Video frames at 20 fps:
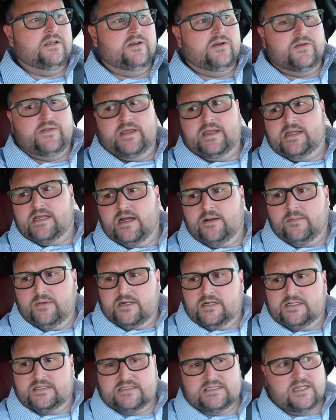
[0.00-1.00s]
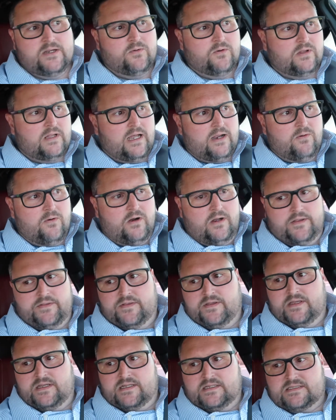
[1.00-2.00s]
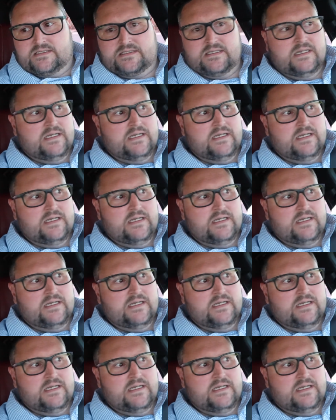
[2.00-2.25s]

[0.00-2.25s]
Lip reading: They come in and say, well, I want this.